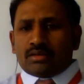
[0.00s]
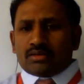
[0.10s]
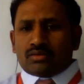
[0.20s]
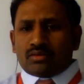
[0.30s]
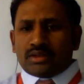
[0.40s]

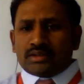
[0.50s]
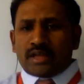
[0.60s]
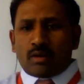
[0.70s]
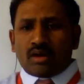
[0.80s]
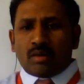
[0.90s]
students
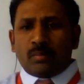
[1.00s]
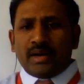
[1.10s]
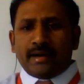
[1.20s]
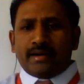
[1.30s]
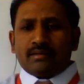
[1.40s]
have
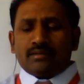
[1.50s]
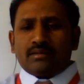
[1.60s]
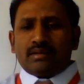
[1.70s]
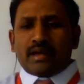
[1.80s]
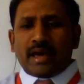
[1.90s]
complete
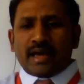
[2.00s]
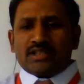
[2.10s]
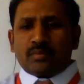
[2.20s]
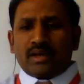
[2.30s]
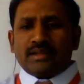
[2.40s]
as
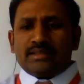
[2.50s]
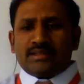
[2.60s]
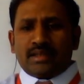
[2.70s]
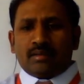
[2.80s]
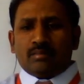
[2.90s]
per the
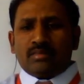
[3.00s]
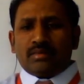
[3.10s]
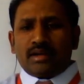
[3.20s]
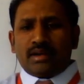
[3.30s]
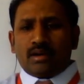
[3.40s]
scheme,
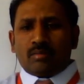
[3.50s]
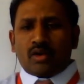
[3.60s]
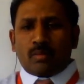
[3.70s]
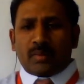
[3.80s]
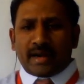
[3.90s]
a number
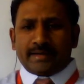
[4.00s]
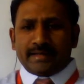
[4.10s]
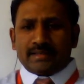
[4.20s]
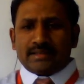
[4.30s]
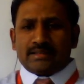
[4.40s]
of
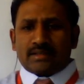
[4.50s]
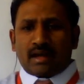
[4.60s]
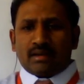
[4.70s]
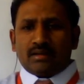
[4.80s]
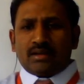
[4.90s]
practicals
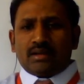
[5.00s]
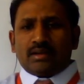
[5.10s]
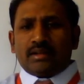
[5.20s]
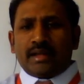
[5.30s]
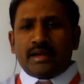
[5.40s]
are.
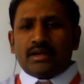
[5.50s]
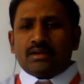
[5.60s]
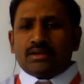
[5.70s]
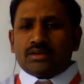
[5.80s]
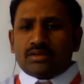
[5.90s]
Then
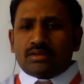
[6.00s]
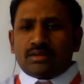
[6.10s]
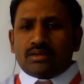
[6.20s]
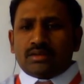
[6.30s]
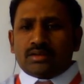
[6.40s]

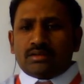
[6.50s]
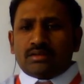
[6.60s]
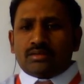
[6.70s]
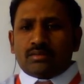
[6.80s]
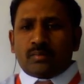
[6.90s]

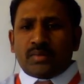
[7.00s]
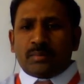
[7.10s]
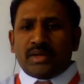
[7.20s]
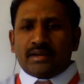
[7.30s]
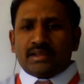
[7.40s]

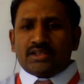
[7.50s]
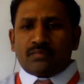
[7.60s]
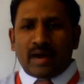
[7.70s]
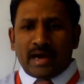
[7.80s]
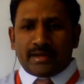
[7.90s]
prepare this
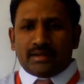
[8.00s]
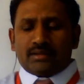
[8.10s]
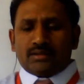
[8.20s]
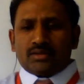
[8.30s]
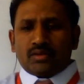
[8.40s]
file.
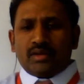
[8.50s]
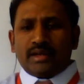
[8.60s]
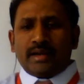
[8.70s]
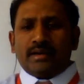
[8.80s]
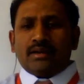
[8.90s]
You will
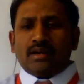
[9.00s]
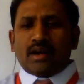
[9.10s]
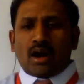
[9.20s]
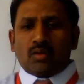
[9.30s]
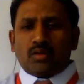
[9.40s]
get
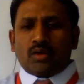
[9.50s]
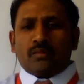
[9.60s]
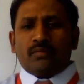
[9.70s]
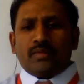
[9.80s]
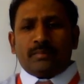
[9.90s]
out
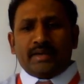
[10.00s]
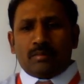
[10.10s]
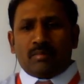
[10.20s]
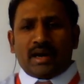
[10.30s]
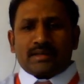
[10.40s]
of 50
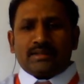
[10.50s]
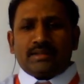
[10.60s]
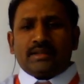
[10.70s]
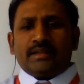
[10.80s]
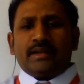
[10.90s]
marks.
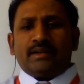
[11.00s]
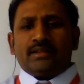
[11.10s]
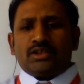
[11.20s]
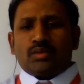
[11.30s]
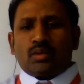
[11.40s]
Then
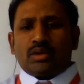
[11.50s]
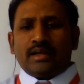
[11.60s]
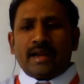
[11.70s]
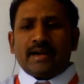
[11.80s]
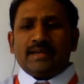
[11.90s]
this
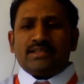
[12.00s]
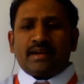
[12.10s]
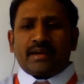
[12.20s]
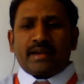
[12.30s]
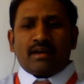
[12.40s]
total addition
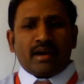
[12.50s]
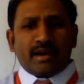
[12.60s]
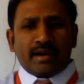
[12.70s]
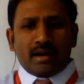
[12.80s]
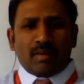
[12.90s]
again
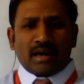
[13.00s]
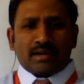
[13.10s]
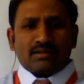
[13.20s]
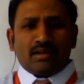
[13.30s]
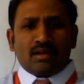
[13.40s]
100
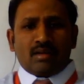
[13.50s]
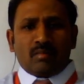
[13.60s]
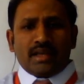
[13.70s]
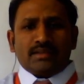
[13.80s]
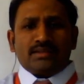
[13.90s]
marks
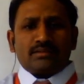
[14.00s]
means